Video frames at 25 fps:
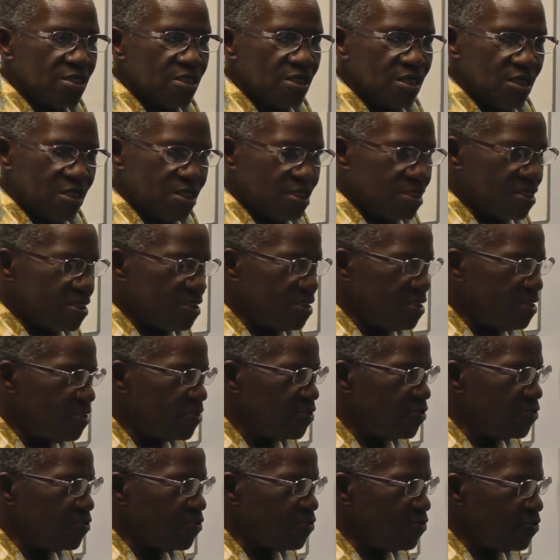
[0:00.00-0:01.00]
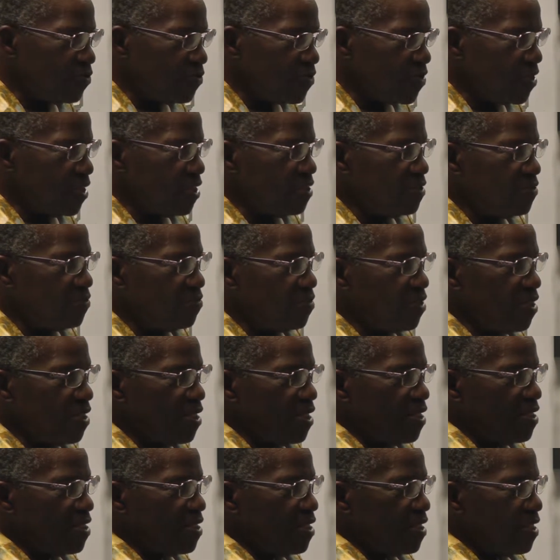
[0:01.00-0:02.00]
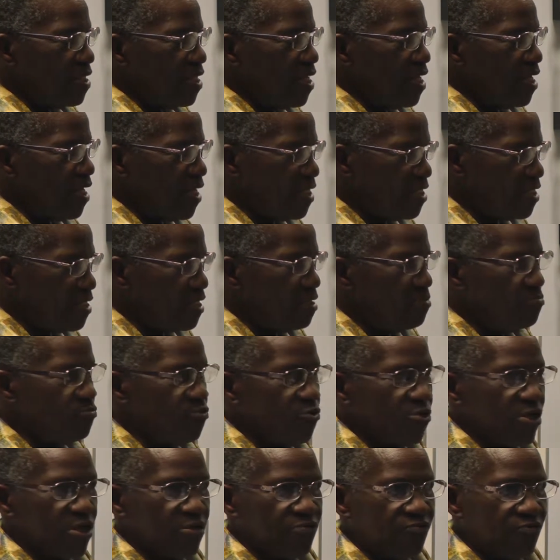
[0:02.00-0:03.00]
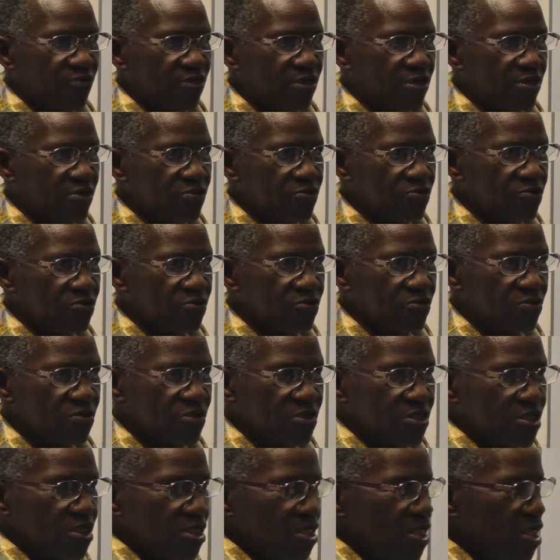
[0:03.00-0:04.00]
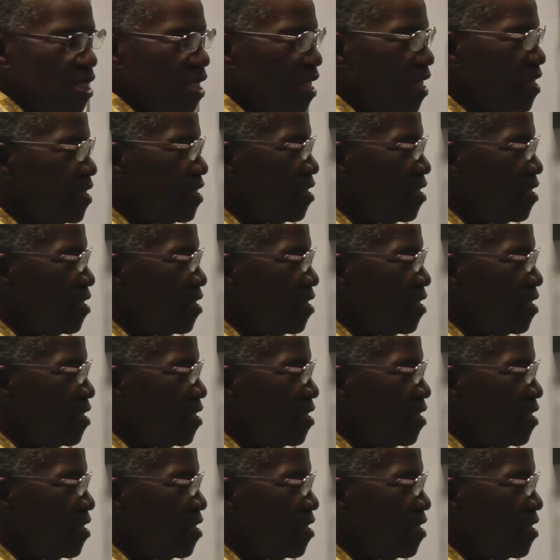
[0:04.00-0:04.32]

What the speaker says: and you know, you see to it that they had their breakfast. And